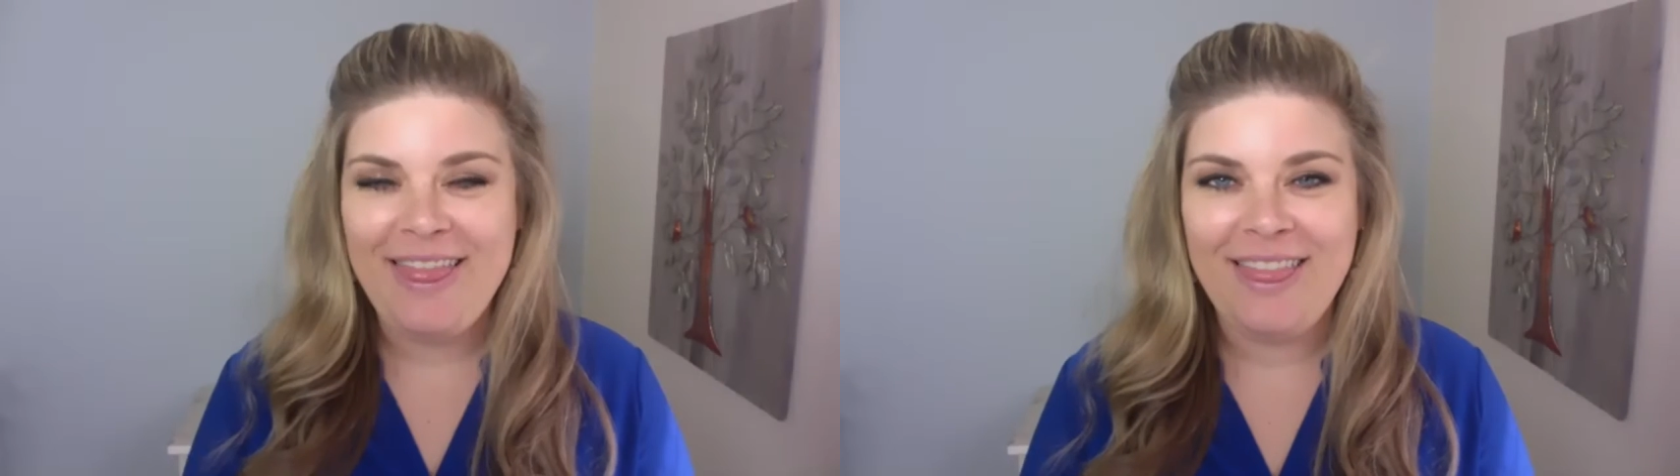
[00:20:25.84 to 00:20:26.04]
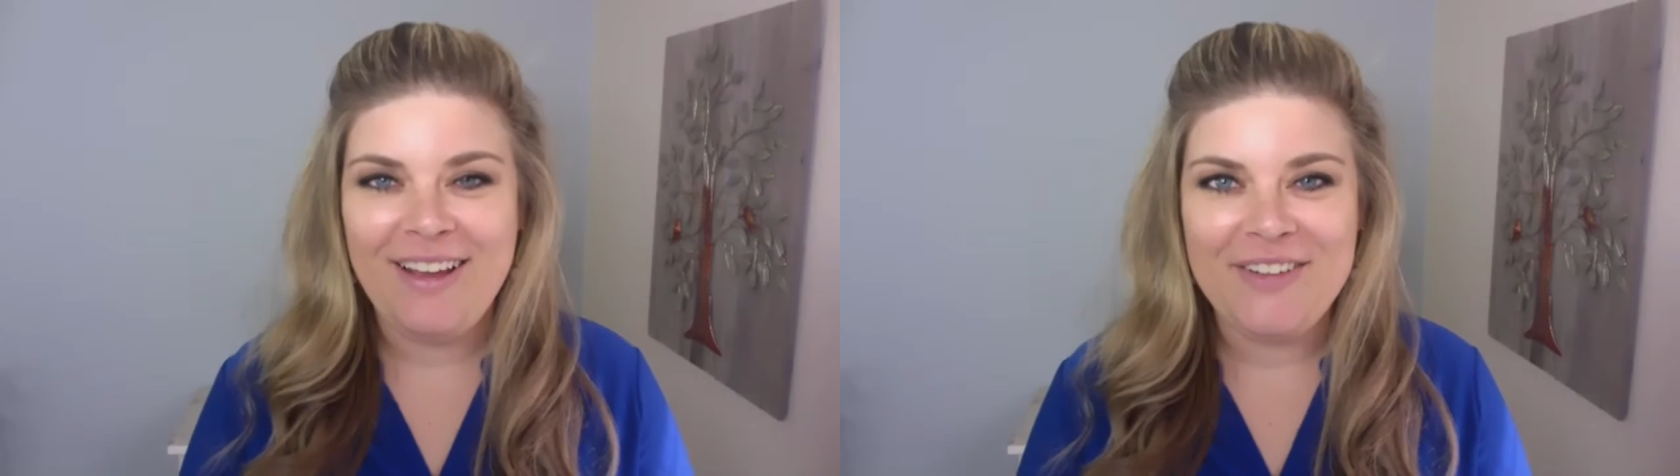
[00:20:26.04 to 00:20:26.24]

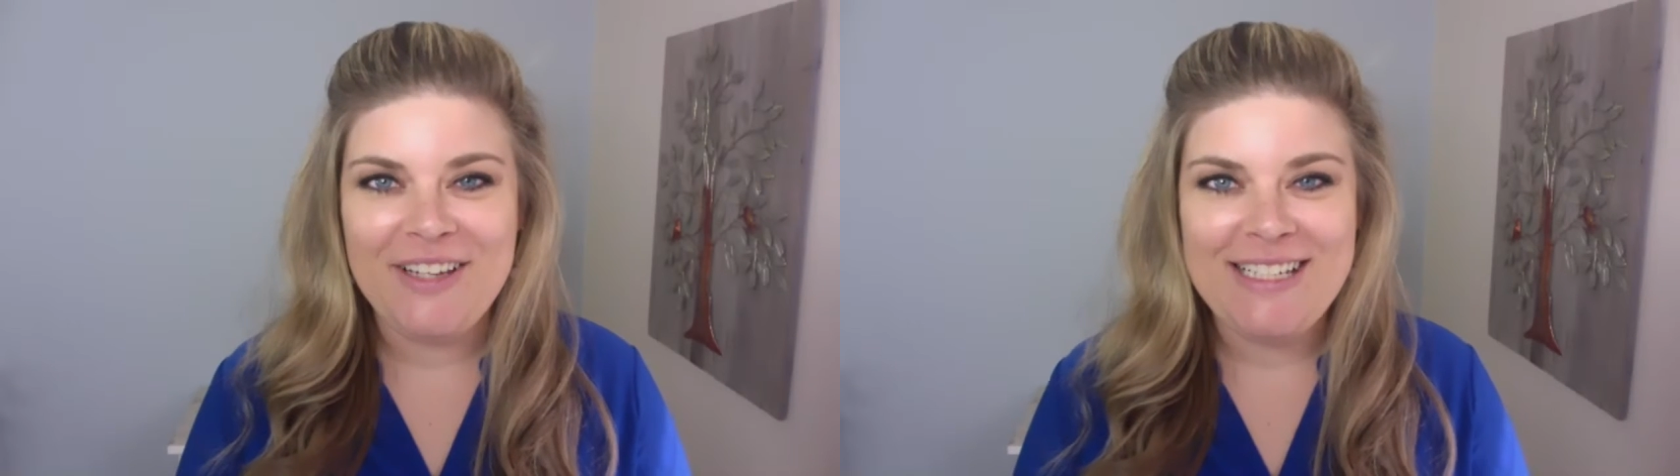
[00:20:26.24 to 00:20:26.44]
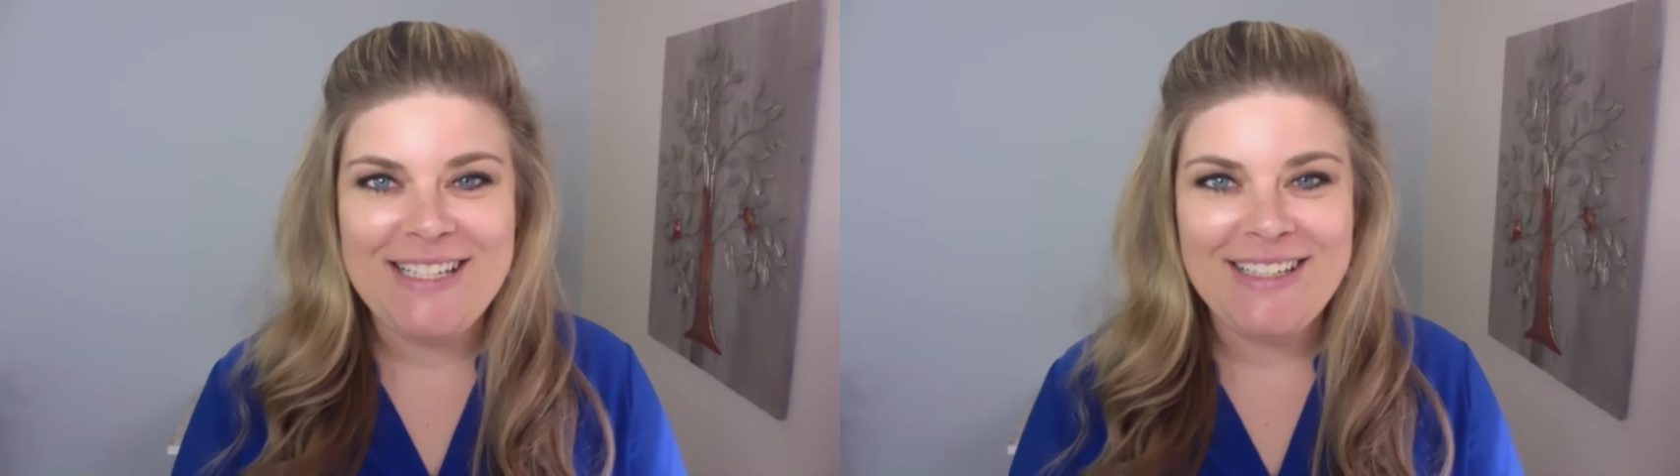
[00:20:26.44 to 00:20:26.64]
love
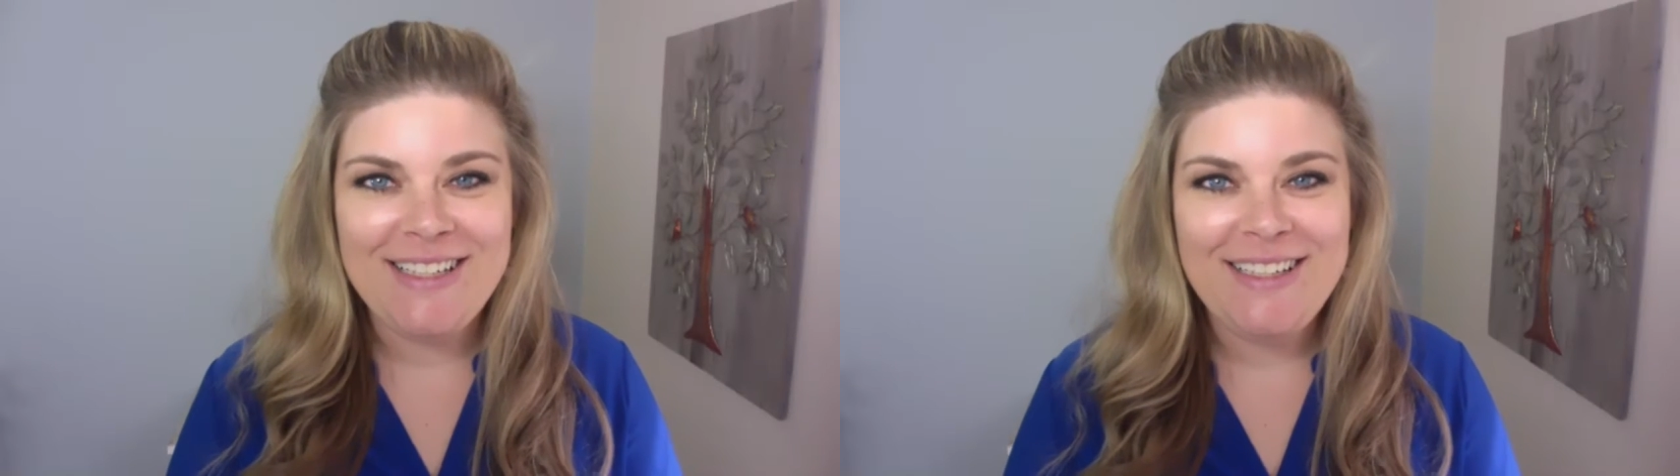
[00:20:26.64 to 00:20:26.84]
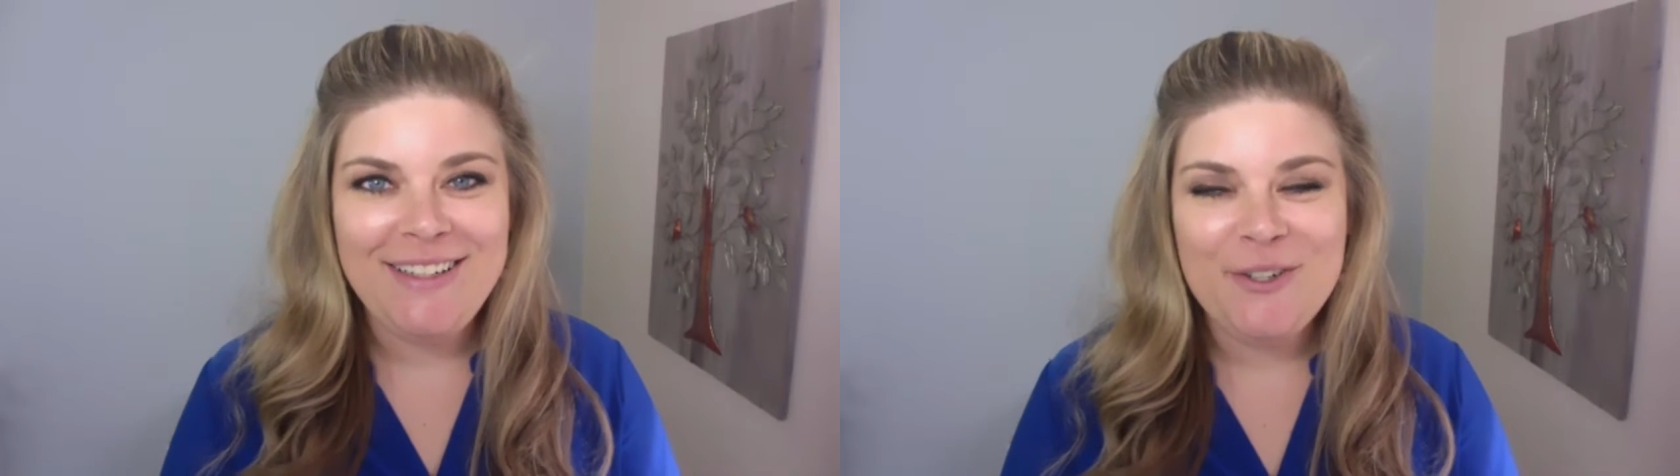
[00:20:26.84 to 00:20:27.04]
it
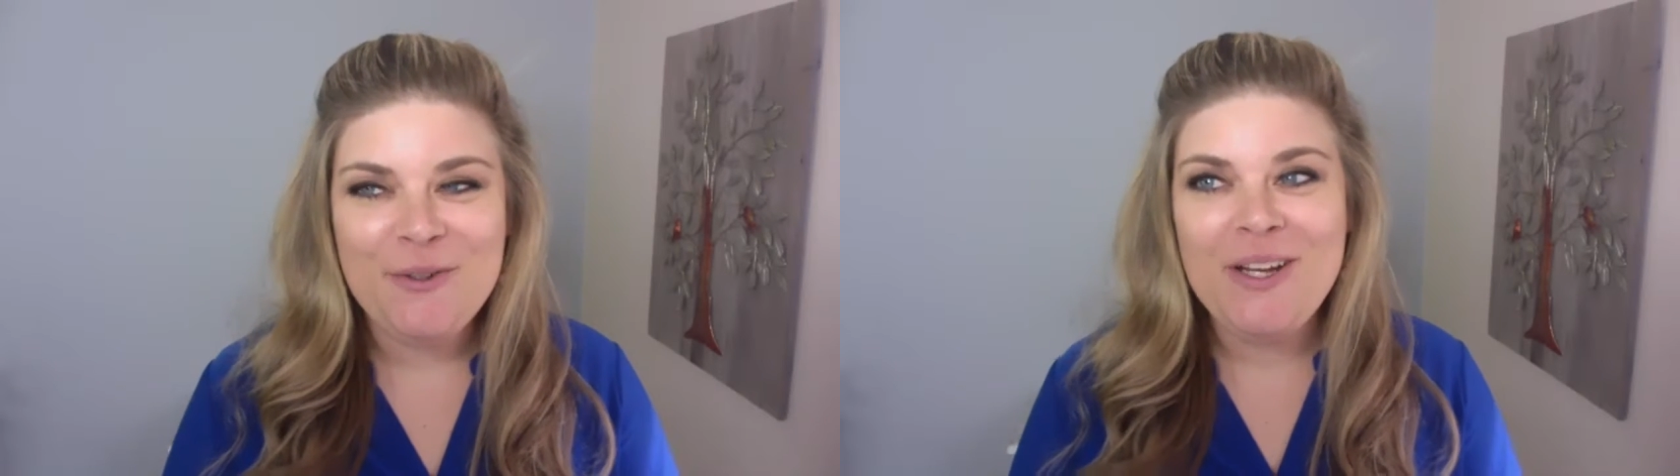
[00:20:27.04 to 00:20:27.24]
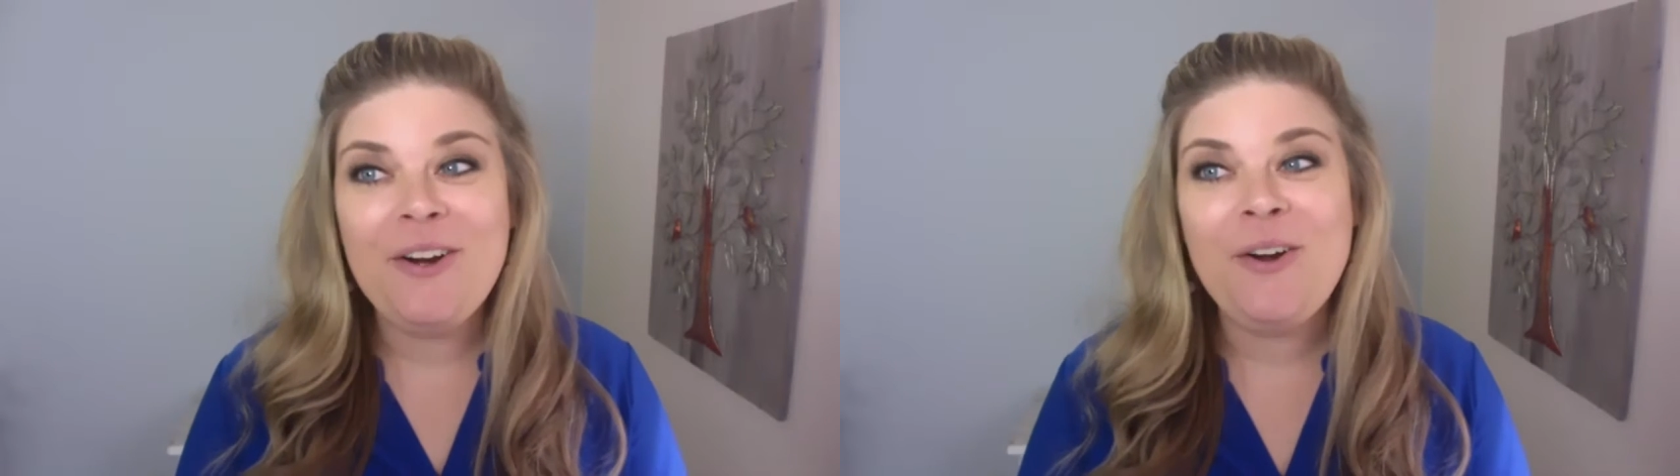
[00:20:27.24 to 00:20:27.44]
we are